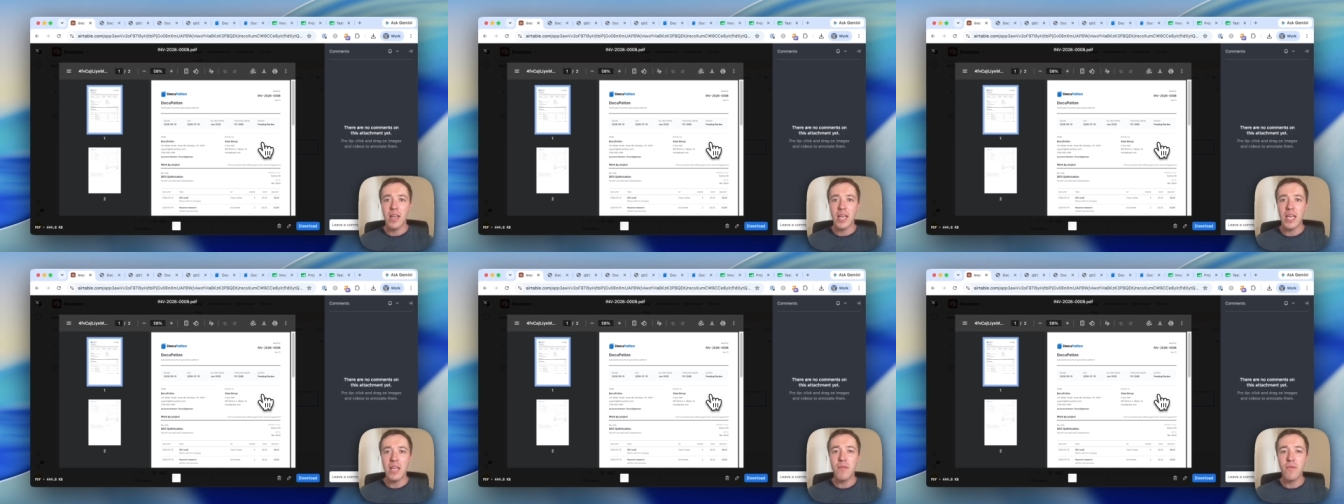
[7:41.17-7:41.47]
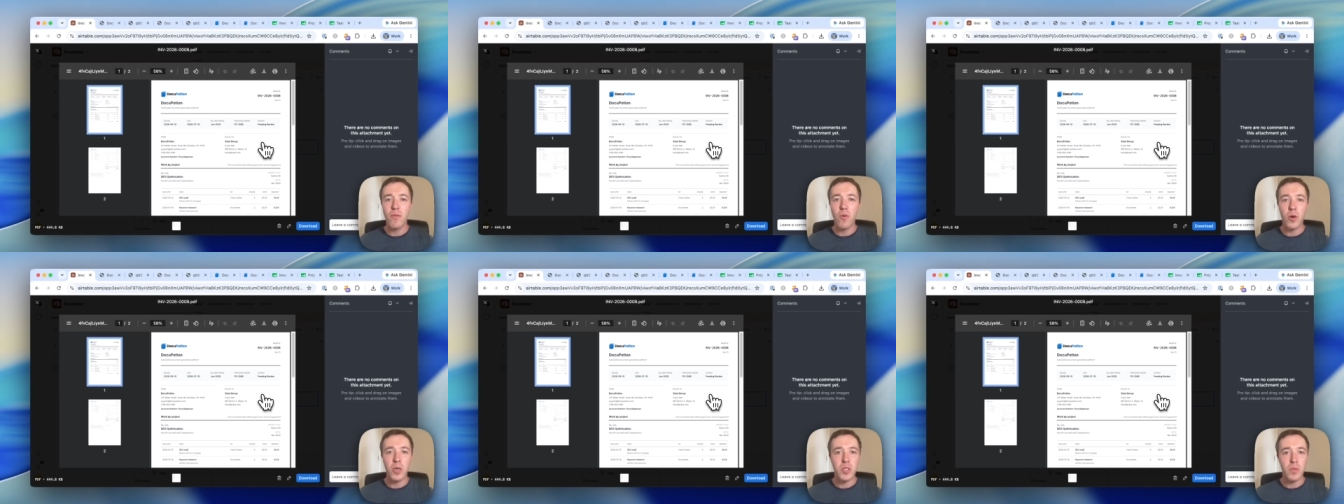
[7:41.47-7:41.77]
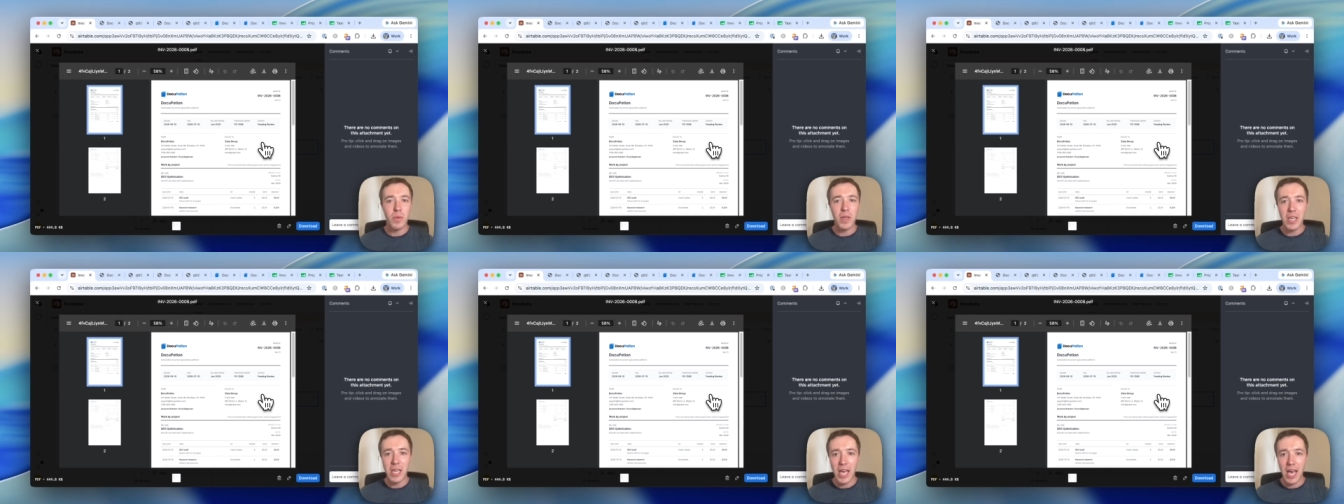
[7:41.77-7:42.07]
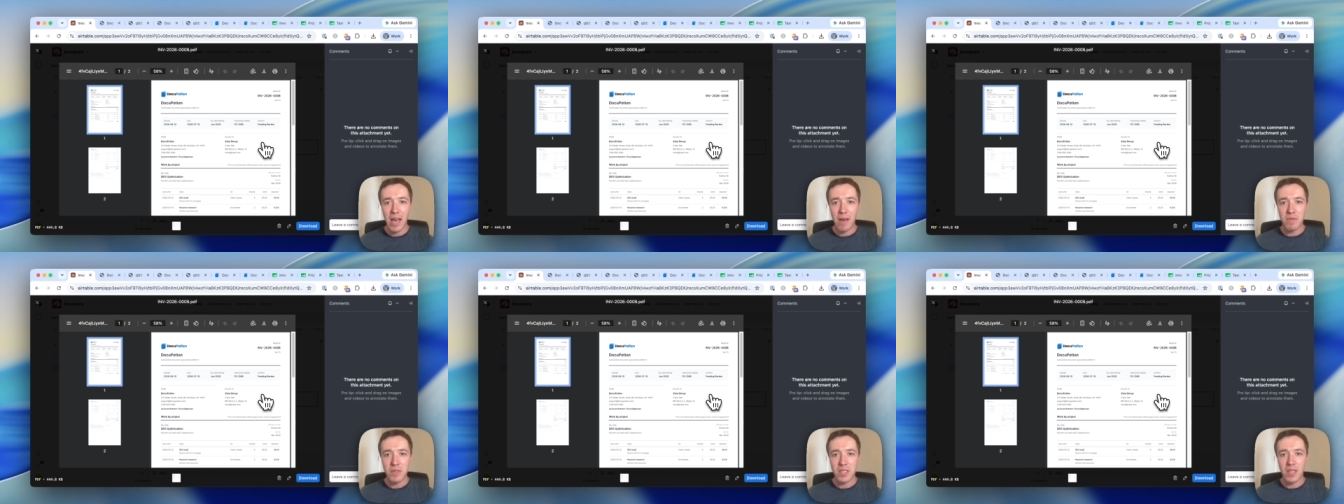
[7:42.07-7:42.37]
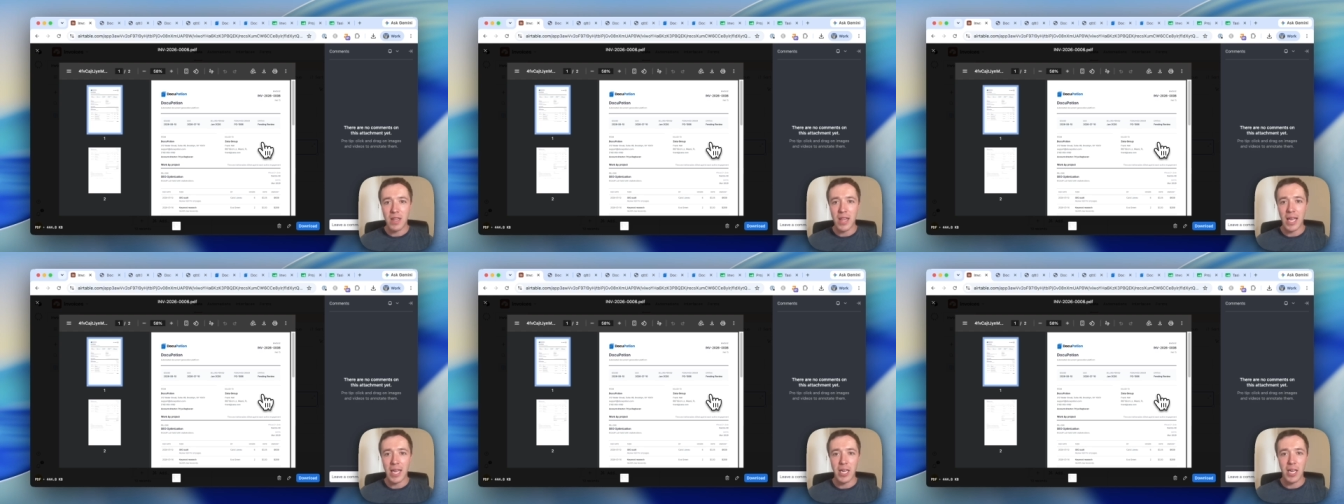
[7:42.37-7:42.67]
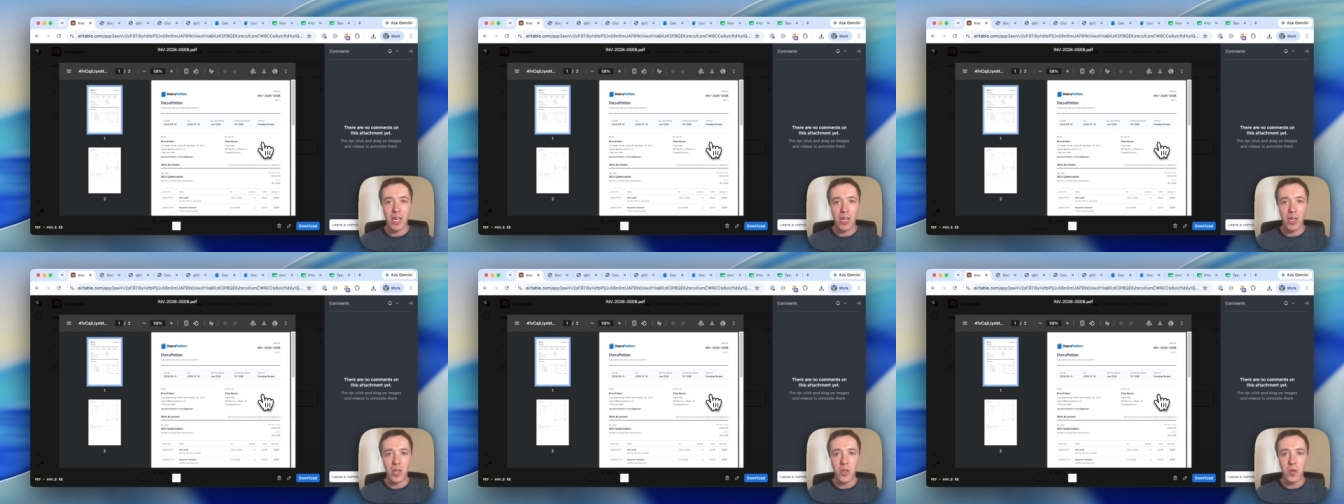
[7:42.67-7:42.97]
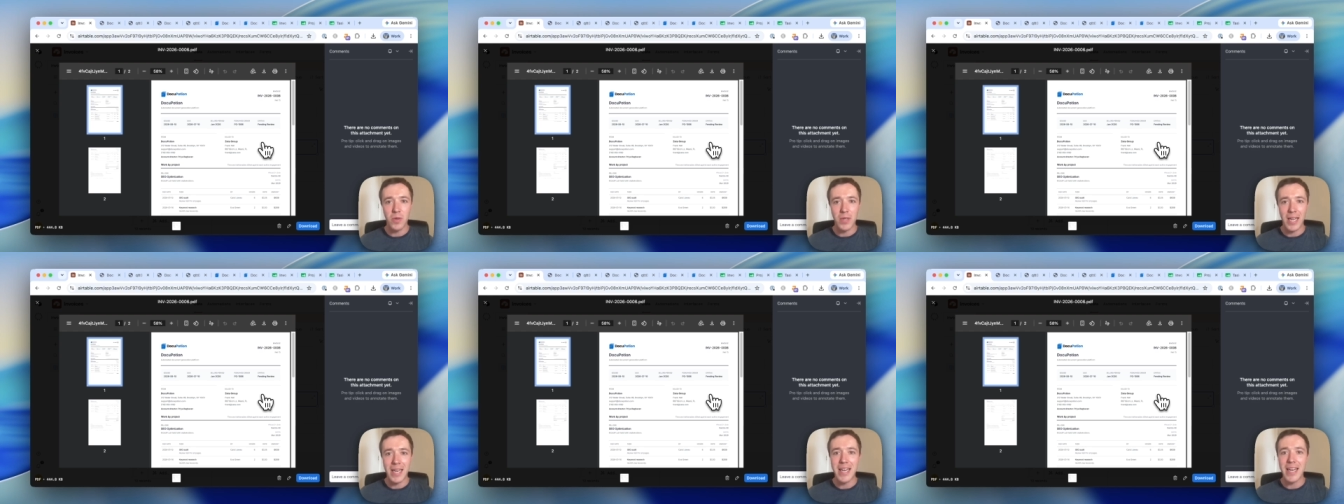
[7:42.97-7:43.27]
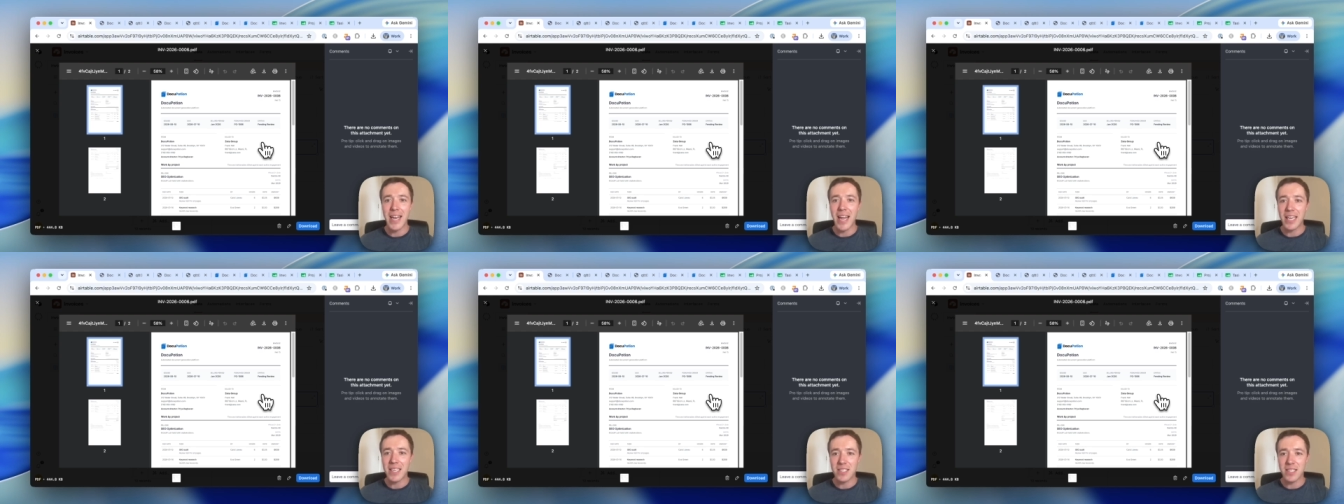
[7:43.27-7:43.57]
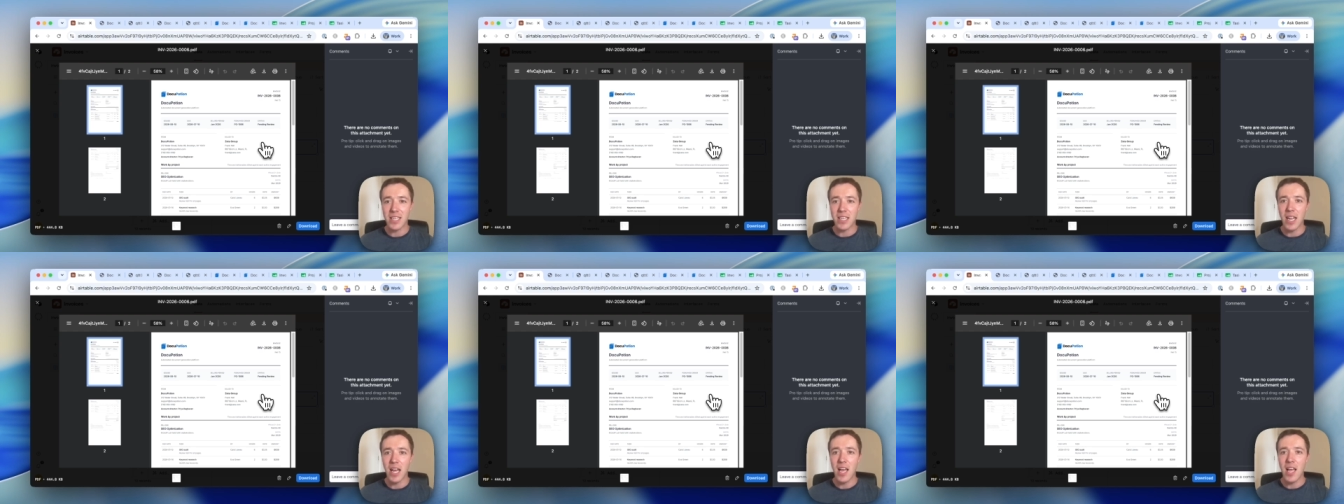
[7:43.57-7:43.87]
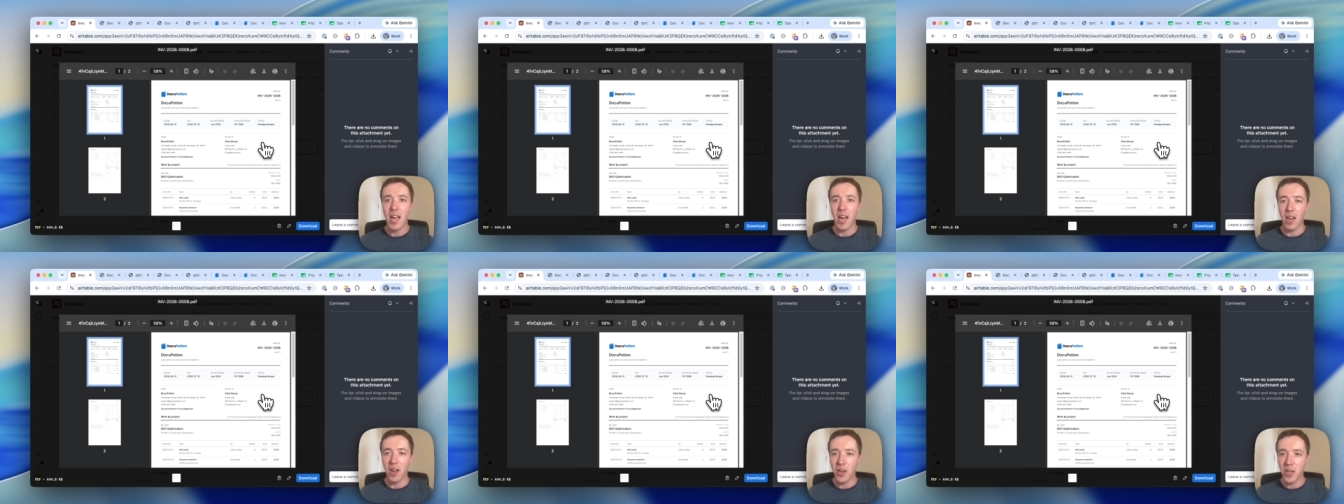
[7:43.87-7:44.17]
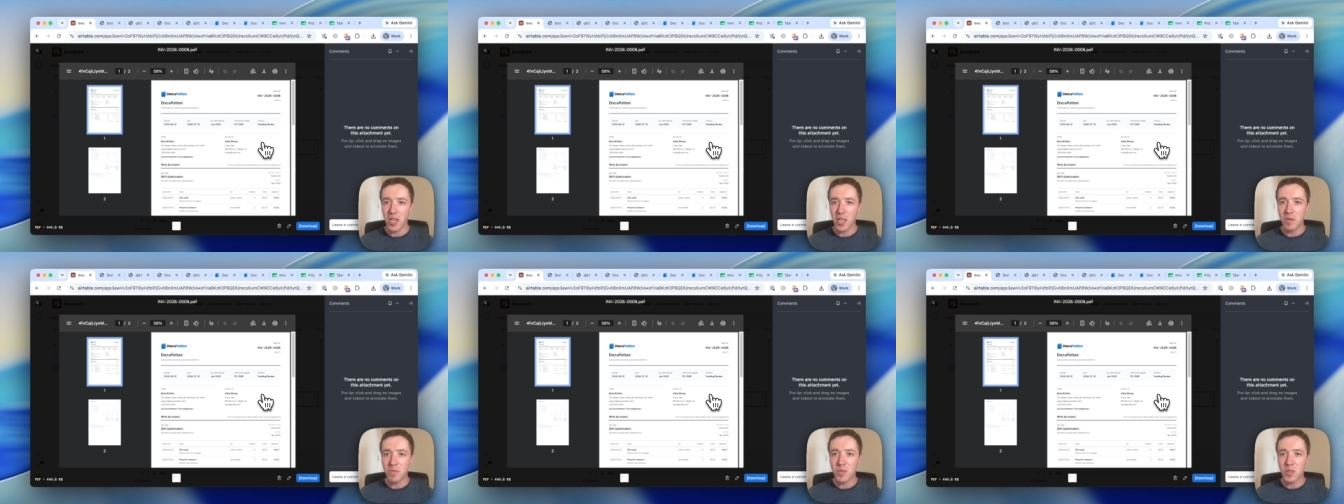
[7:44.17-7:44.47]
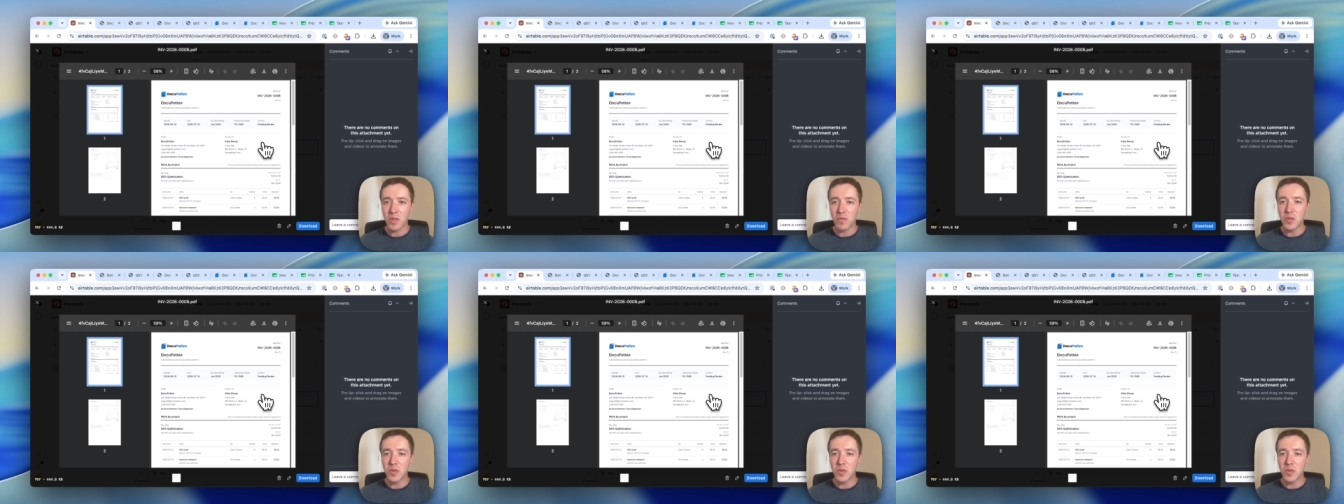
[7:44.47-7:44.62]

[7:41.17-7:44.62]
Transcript: invoice PDFs that include nested line items.